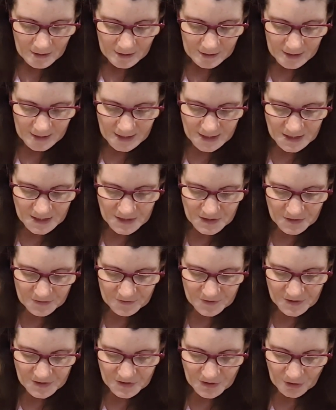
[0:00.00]
It is the
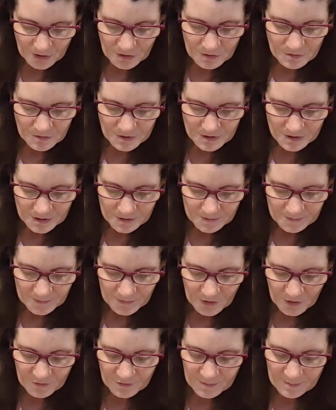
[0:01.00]
result
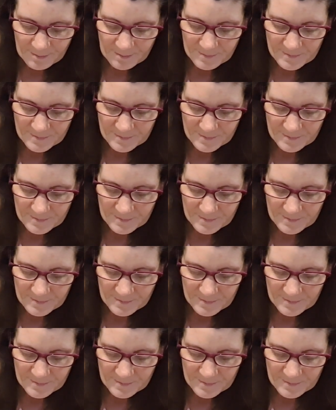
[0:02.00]
of a